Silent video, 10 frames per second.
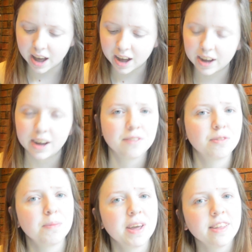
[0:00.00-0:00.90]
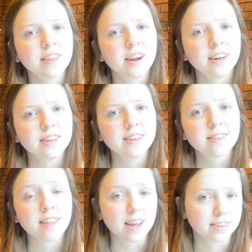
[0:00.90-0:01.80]
and for me that
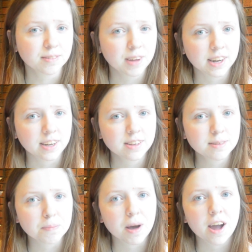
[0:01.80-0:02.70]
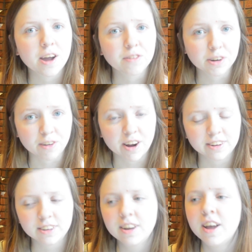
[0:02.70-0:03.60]
is The House of Hades by Rick
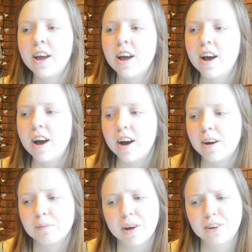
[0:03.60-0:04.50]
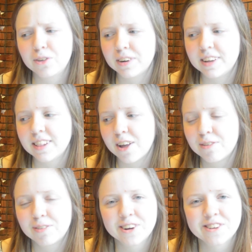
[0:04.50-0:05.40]
Riordan. I already
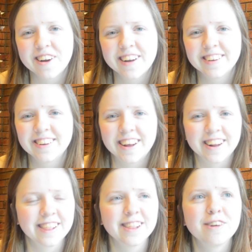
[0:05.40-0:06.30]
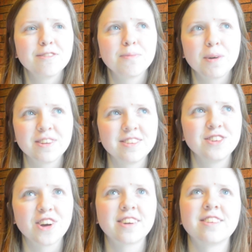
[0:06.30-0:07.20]
love Rick Riordan and I love Percy
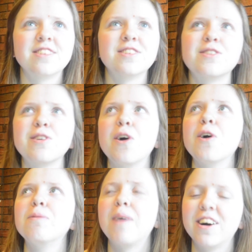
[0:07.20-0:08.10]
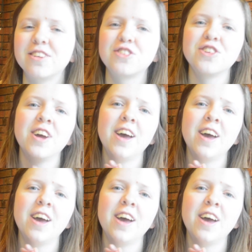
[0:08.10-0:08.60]
Jackson so much,